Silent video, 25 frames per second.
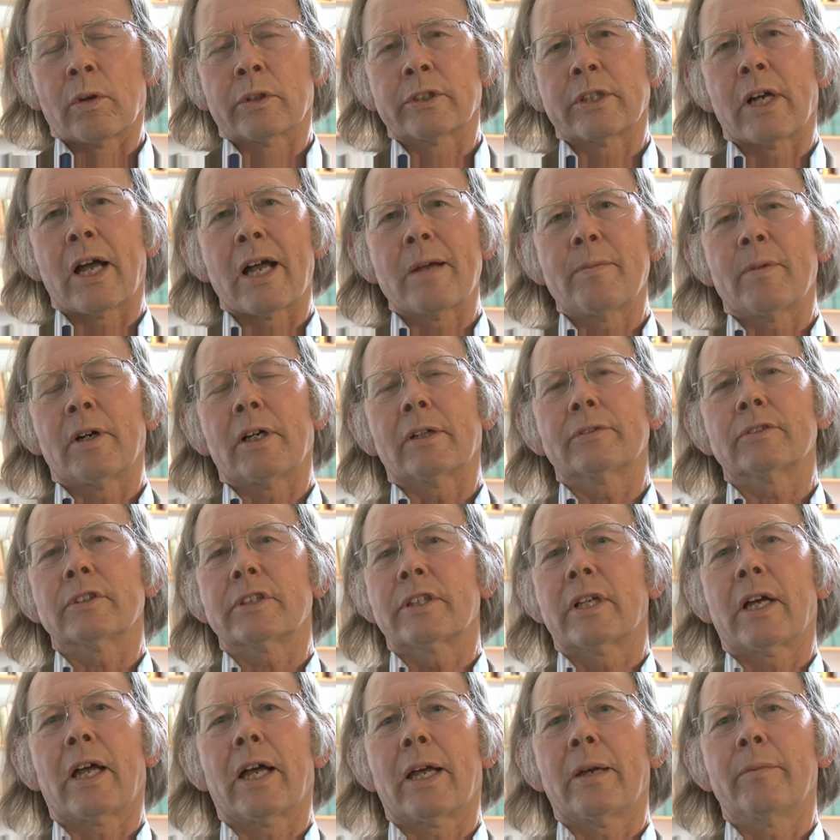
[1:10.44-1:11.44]
time after
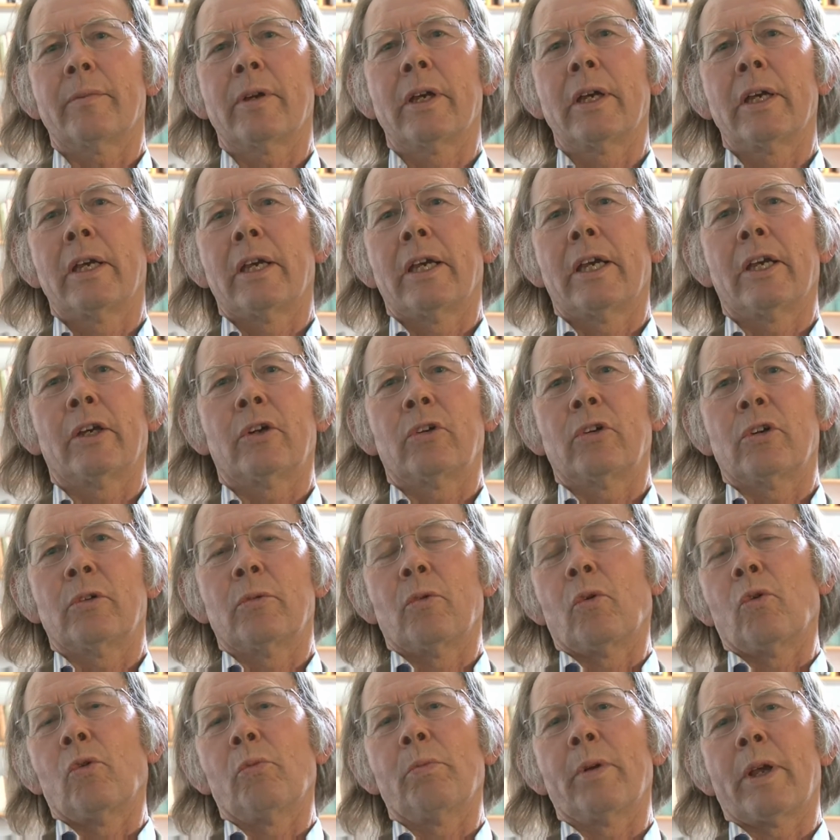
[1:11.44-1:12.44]
time, it could
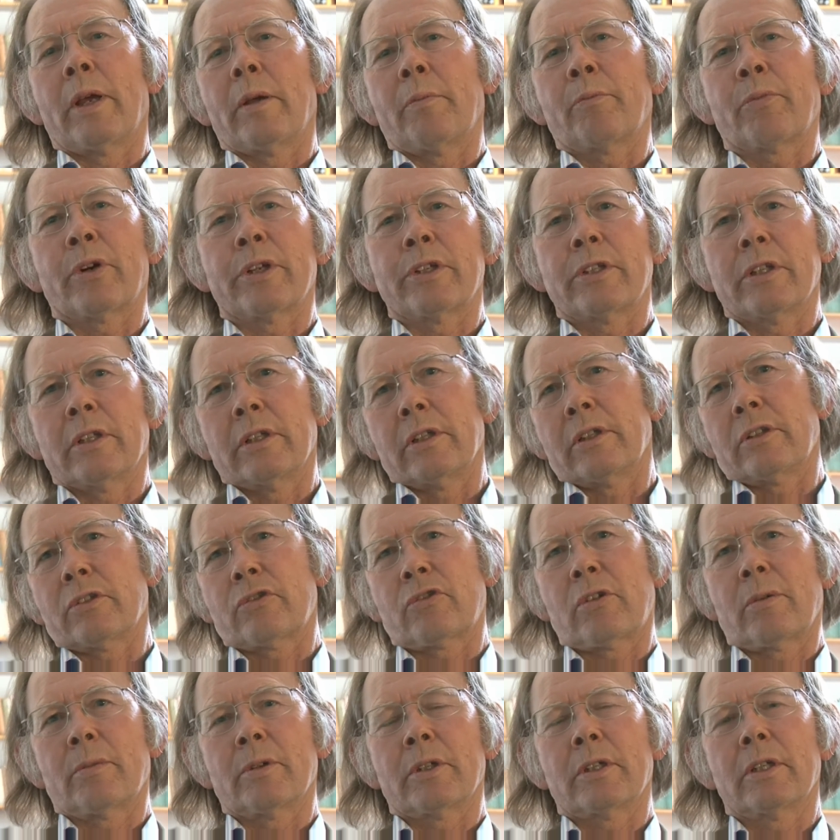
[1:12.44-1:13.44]
all be printed and
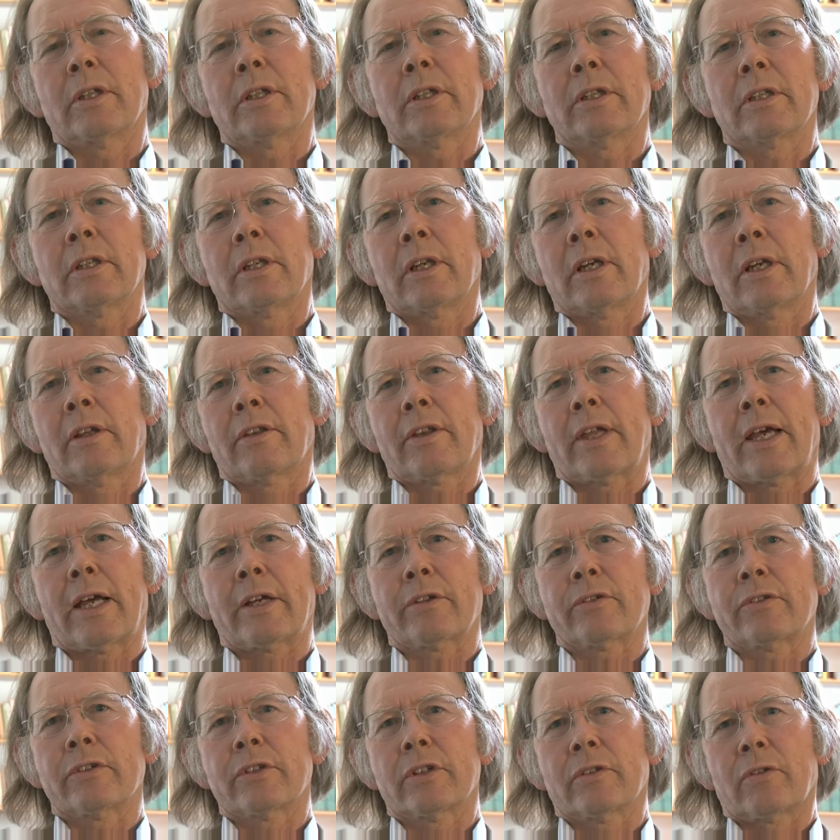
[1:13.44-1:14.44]
distributed in
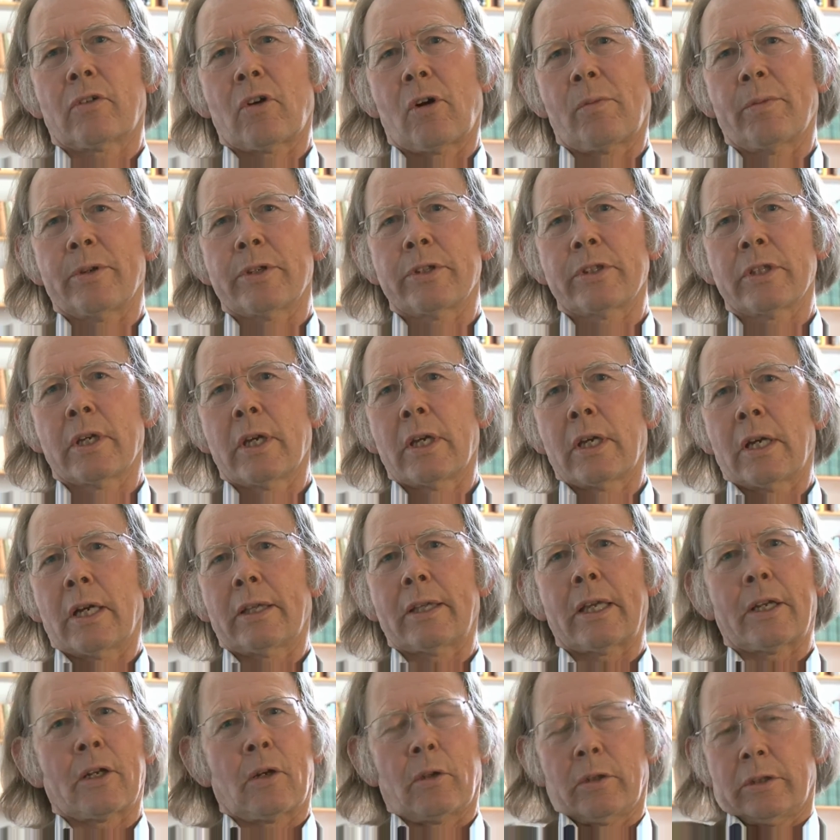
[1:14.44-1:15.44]
thousands of copies,
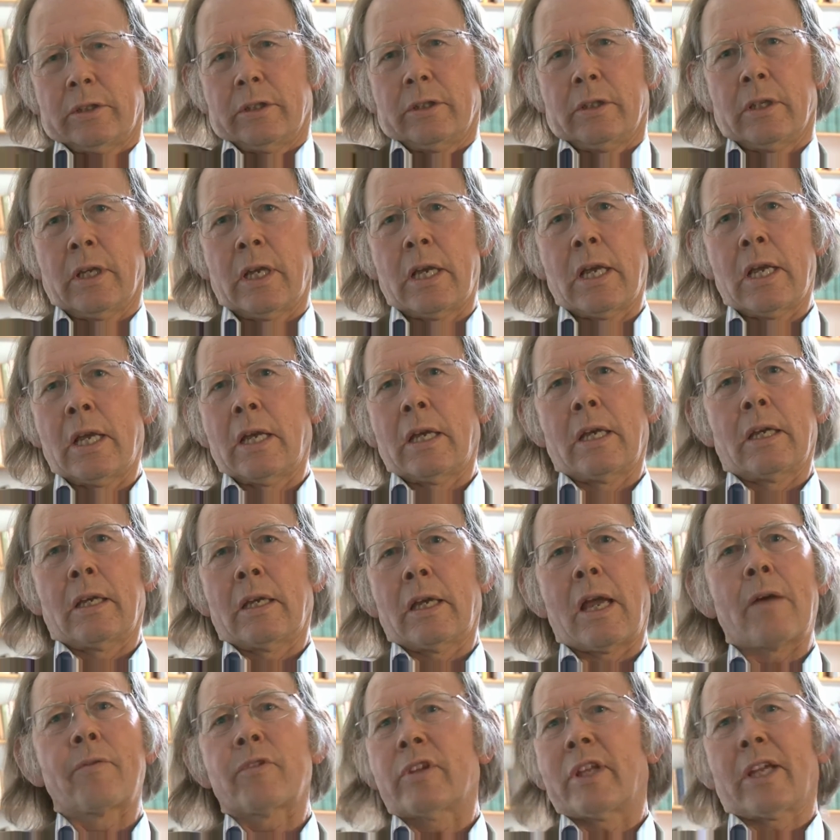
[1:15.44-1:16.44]
and that altered
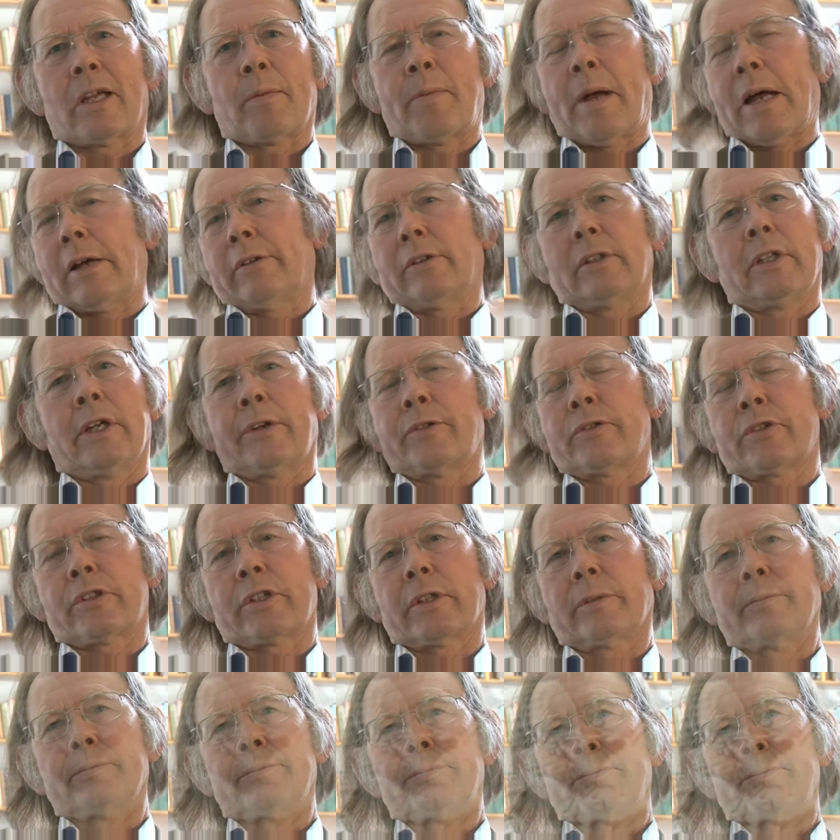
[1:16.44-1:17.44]
everything about the literature.